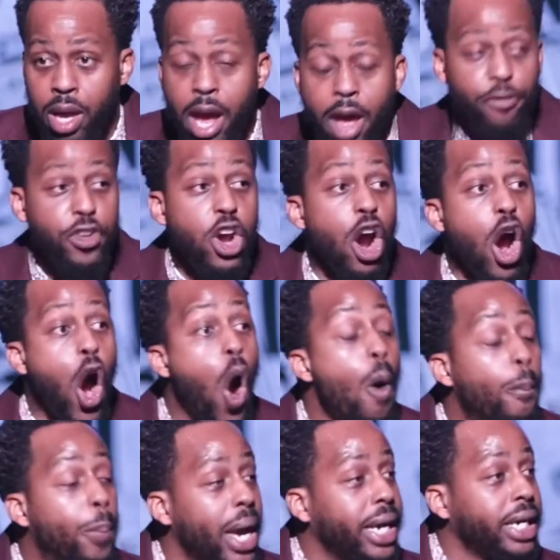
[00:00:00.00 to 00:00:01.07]
If you're
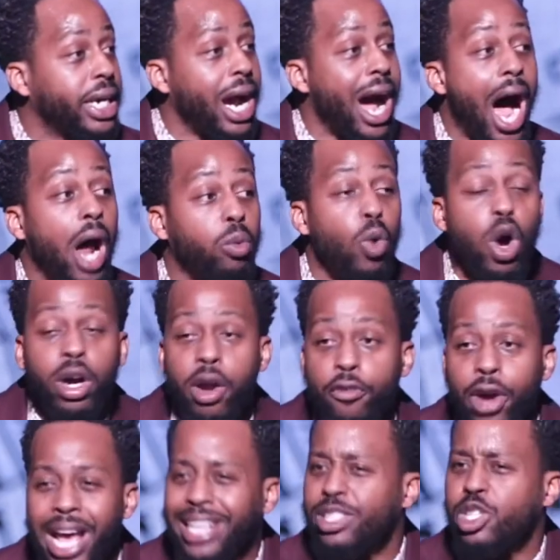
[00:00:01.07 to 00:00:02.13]
open, God will
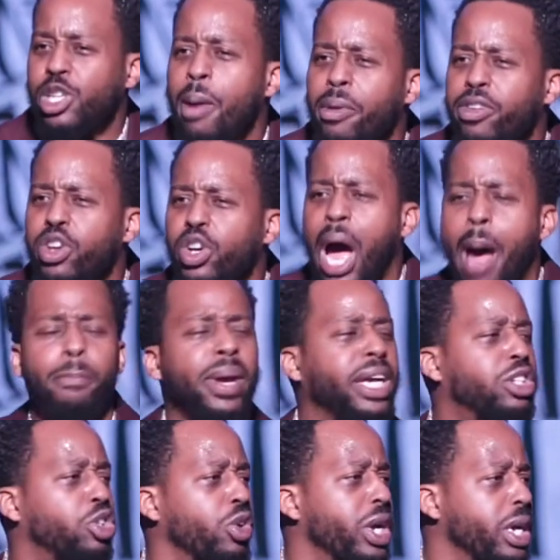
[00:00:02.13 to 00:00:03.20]
confirm. And some of you got
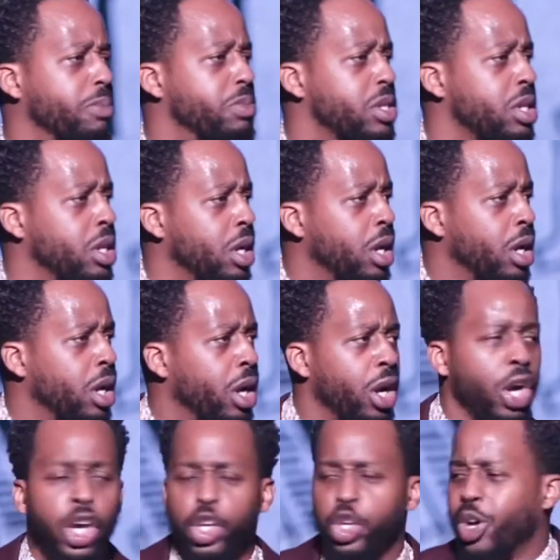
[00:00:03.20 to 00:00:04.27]
big dreams.
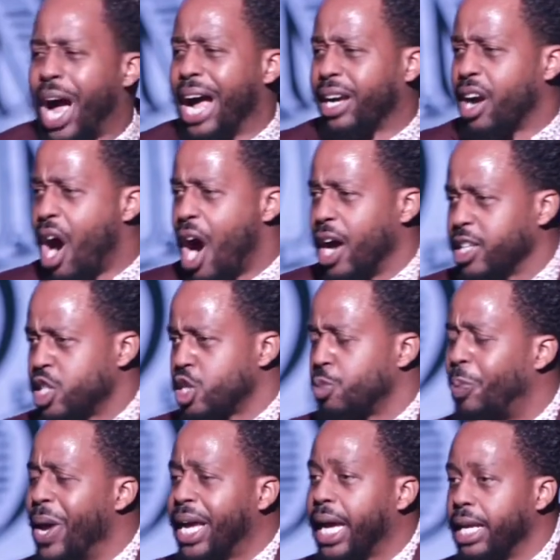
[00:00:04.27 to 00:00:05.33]
You got God
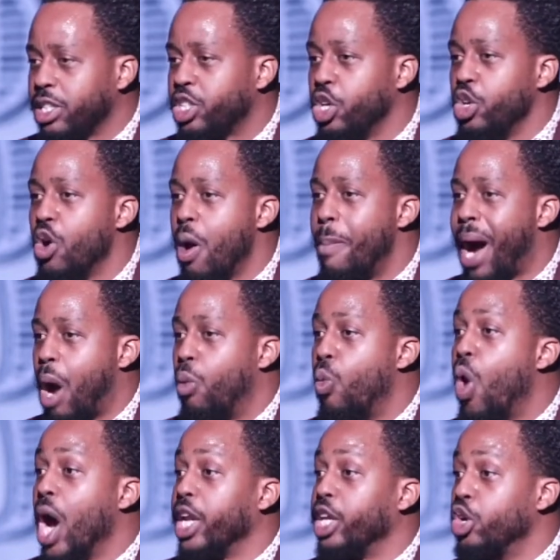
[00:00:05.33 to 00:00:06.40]
speaking to you
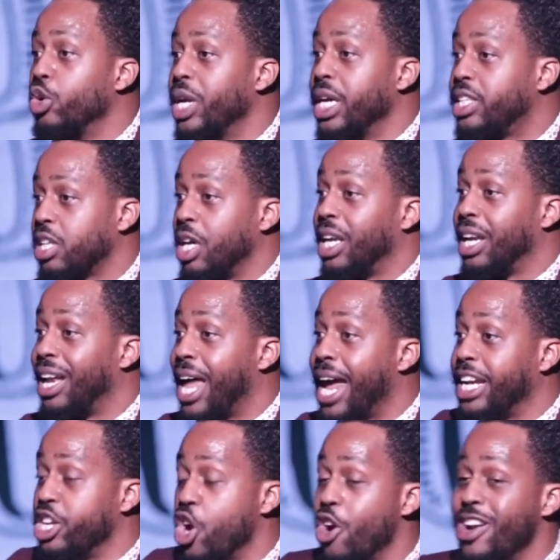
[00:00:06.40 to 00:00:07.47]
about what you need to
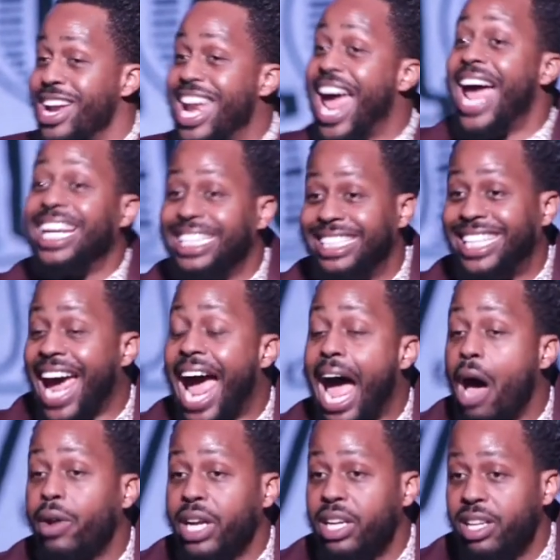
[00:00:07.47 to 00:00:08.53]
let your net
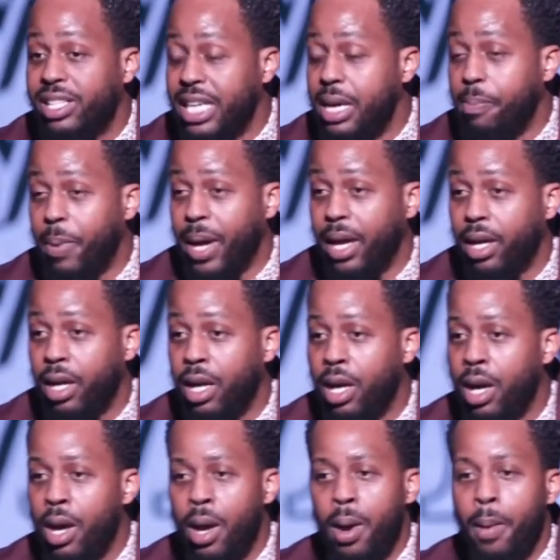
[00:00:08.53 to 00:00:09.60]
down in the deep end,
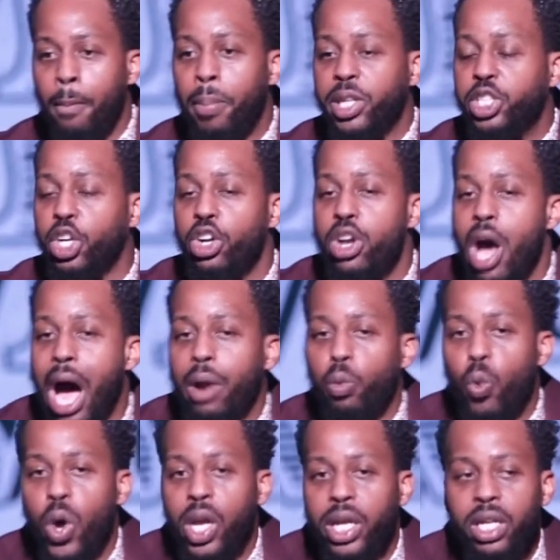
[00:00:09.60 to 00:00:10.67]
but you're
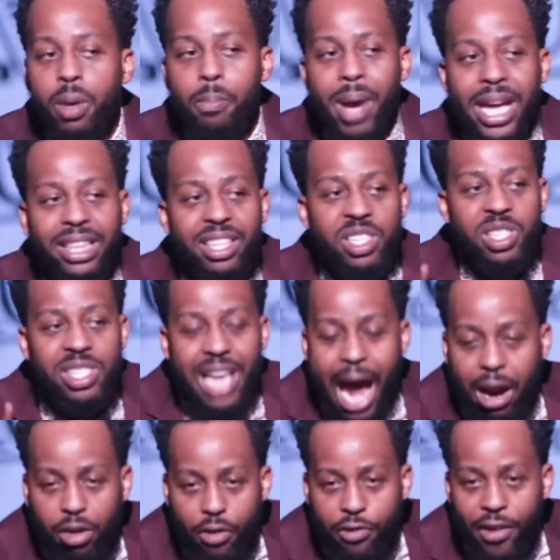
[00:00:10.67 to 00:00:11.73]
not willing to make the
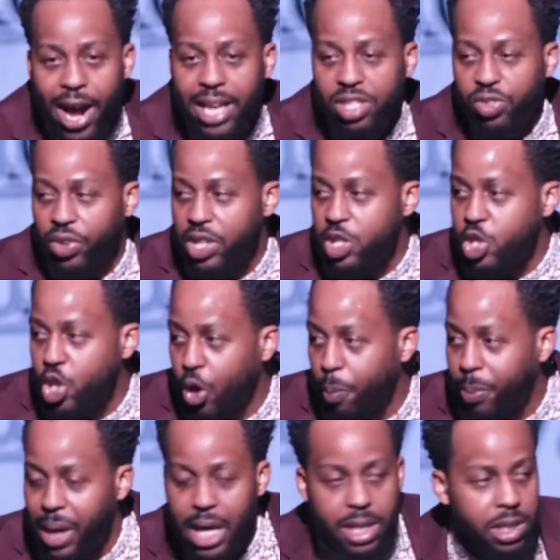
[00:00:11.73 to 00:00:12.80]
sacrifice for the
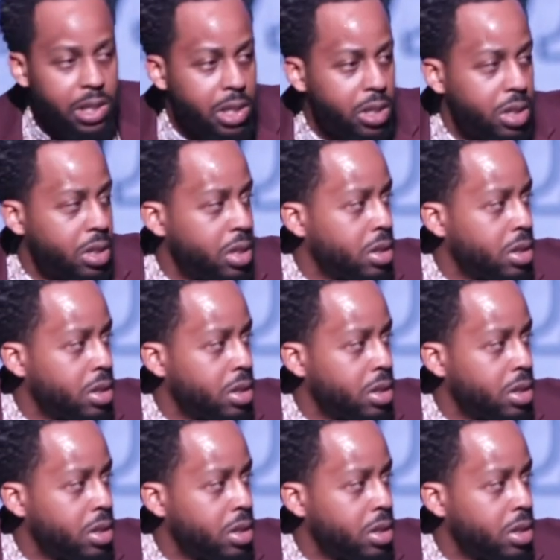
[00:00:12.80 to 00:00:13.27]
surplus.